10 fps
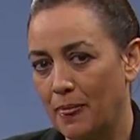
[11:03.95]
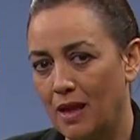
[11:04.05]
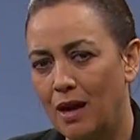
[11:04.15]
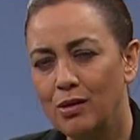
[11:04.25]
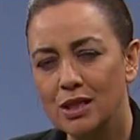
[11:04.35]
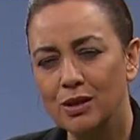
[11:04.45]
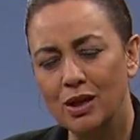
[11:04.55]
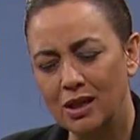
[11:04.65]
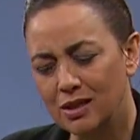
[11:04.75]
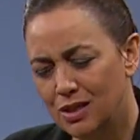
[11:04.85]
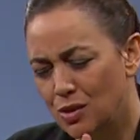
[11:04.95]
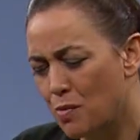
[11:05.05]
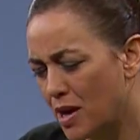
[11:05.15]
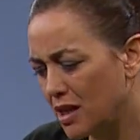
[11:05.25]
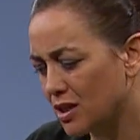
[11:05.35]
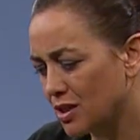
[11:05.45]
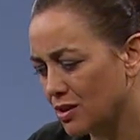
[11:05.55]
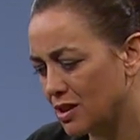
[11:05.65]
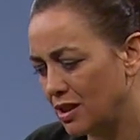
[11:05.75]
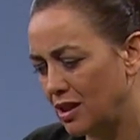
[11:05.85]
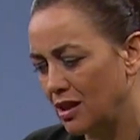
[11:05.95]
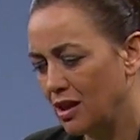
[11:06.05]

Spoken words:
I was looking so much to see,